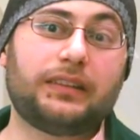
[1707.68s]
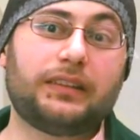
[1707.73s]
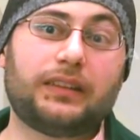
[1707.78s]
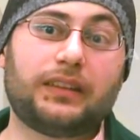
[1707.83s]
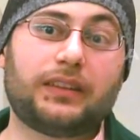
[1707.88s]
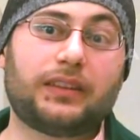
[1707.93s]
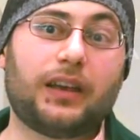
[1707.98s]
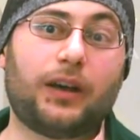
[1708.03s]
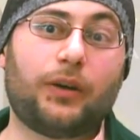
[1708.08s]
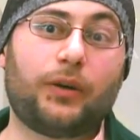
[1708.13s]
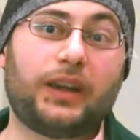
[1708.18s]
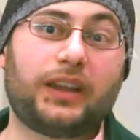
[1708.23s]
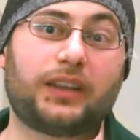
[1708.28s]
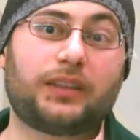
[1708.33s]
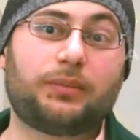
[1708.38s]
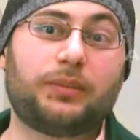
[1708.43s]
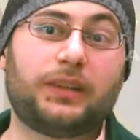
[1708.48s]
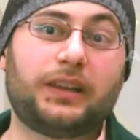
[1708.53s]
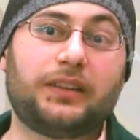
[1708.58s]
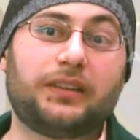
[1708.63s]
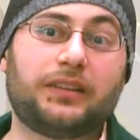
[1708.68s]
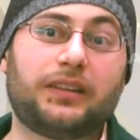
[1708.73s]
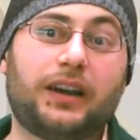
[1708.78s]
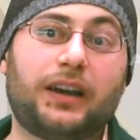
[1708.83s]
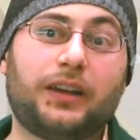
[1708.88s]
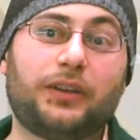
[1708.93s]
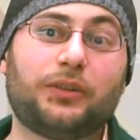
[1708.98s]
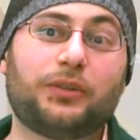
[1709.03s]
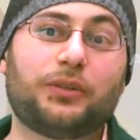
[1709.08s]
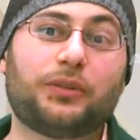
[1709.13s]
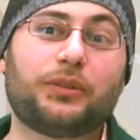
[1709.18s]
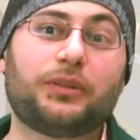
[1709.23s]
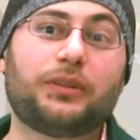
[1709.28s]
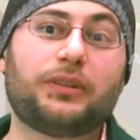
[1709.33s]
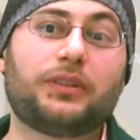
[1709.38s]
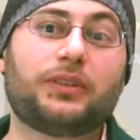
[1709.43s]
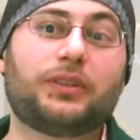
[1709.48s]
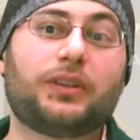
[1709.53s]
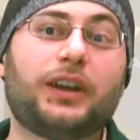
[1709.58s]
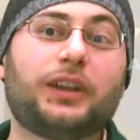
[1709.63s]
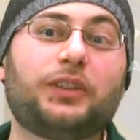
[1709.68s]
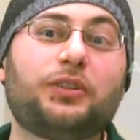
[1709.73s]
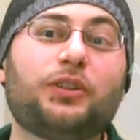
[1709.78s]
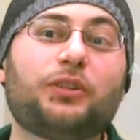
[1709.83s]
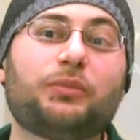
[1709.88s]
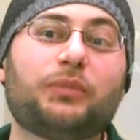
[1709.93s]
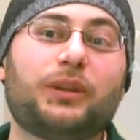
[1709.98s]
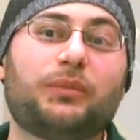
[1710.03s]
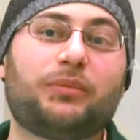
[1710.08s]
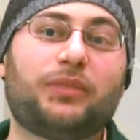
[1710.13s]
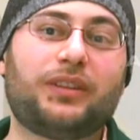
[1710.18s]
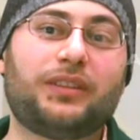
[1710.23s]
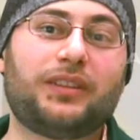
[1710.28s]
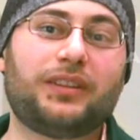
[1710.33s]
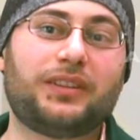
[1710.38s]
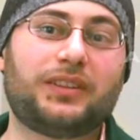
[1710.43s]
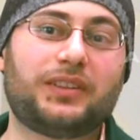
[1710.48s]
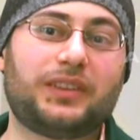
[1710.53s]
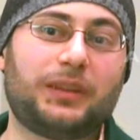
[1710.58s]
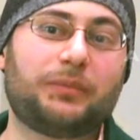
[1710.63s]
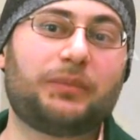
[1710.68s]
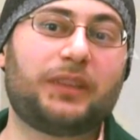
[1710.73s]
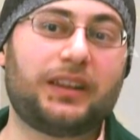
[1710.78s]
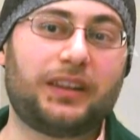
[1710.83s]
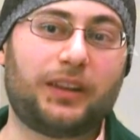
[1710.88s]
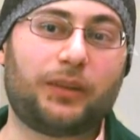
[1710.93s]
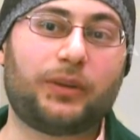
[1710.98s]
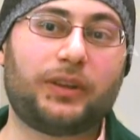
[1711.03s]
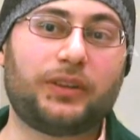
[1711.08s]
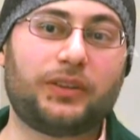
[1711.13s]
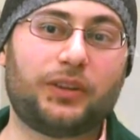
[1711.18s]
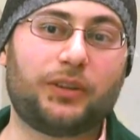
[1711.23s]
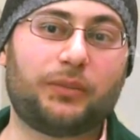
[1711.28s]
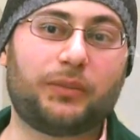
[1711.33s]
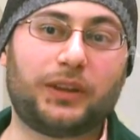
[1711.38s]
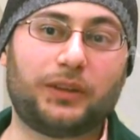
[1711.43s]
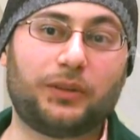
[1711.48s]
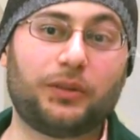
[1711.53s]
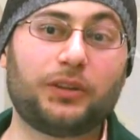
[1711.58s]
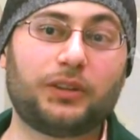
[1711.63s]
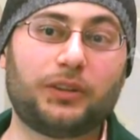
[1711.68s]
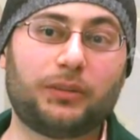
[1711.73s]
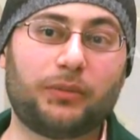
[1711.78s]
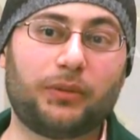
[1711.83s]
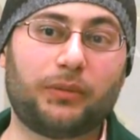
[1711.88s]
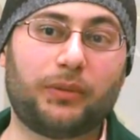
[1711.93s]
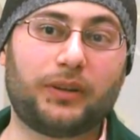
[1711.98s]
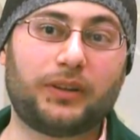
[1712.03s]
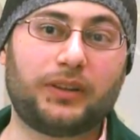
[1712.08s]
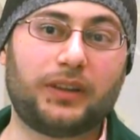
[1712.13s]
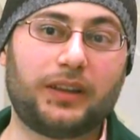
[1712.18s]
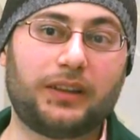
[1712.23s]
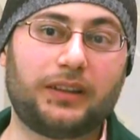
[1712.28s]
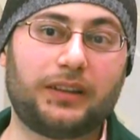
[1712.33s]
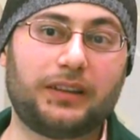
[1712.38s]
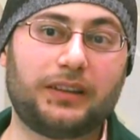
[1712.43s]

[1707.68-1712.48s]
That's how I explain it. I don't know. So I told my brother the same night I went to him, I told him about that,